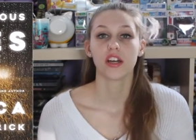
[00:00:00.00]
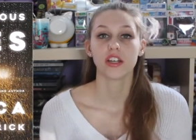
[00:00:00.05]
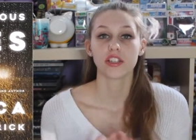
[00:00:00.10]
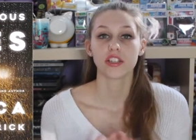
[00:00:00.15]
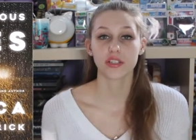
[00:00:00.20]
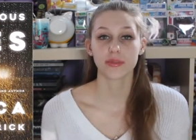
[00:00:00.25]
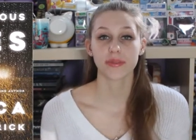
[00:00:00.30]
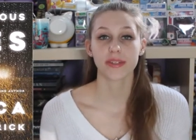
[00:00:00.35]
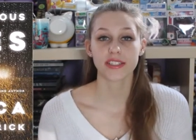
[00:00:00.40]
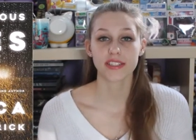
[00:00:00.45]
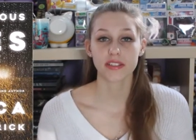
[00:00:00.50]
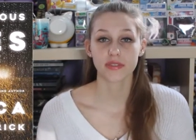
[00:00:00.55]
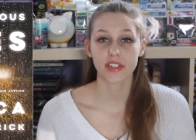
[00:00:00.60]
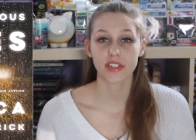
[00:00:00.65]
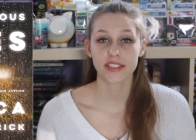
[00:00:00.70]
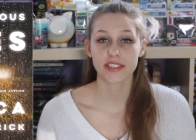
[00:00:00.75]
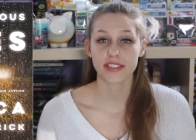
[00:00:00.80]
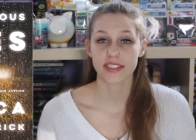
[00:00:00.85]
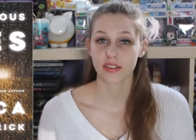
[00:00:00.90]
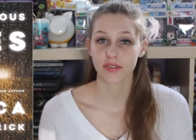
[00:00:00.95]
She begins to
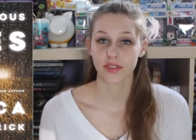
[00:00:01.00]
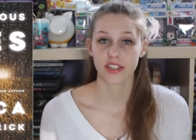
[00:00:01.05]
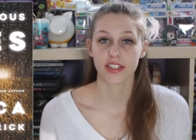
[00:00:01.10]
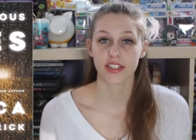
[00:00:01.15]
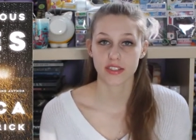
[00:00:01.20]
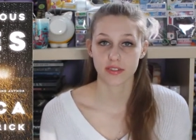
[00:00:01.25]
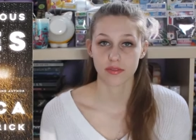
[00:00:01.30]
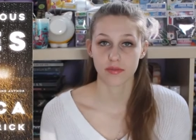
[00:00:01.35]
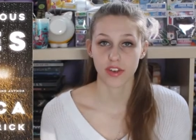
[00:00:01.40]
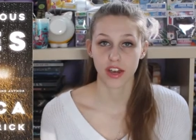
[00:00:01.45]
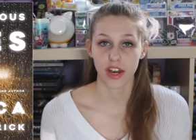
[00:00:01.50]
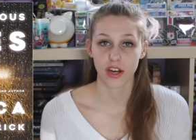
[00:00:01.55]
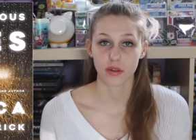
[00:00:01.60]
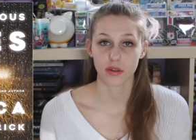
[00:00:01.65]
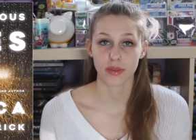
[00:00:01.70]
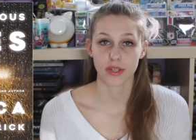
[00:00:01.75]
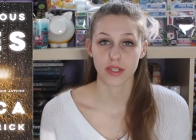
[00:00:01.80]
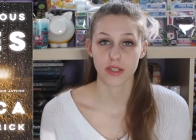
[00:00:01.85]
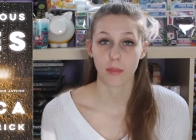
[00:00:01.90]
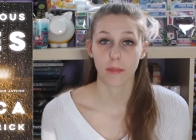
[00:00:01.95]
feel safe in this
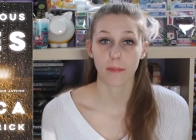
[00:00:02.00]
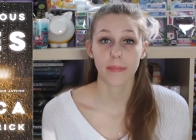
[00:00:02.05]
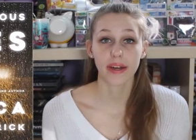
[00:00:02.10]
environment,